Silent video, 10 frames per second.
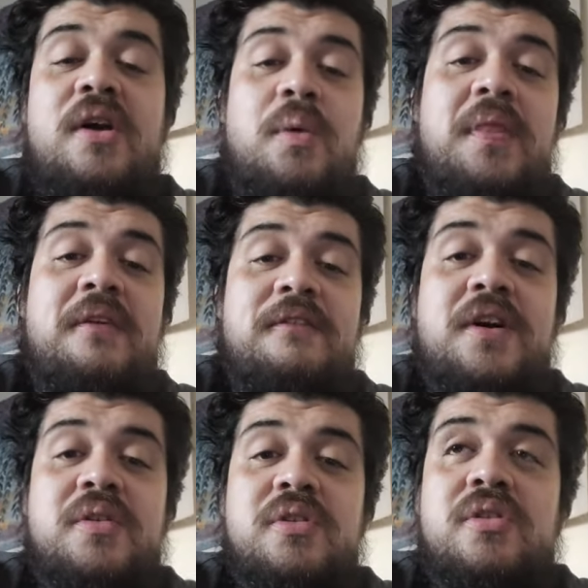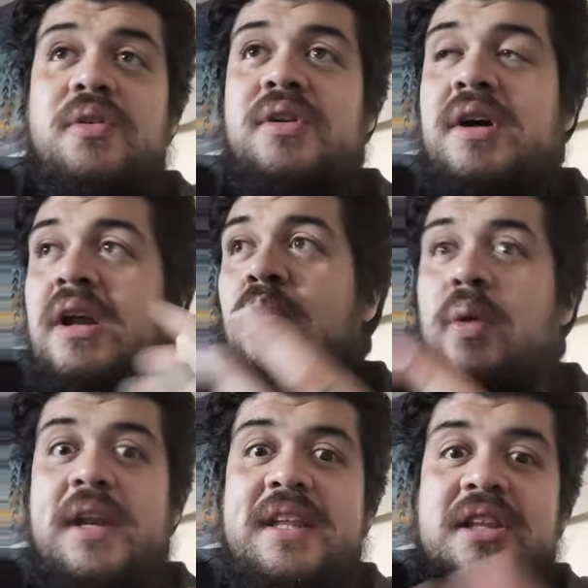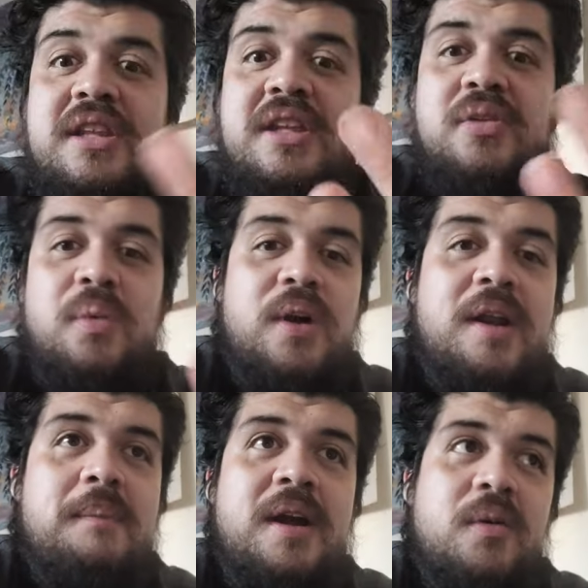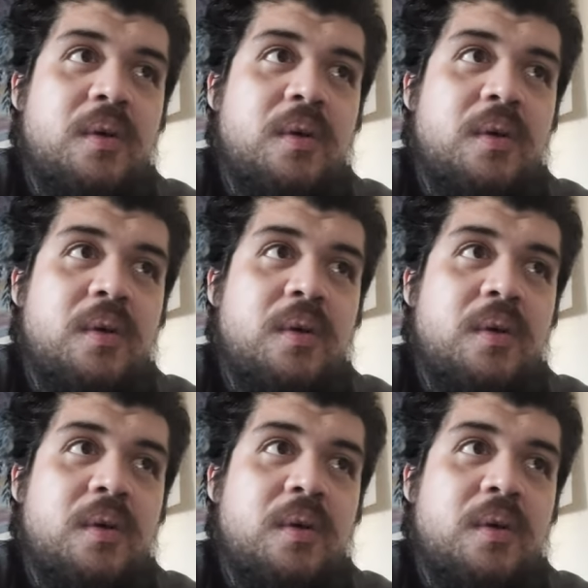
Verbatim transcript: out what the fuck was going on. Like, what is this? Where am I?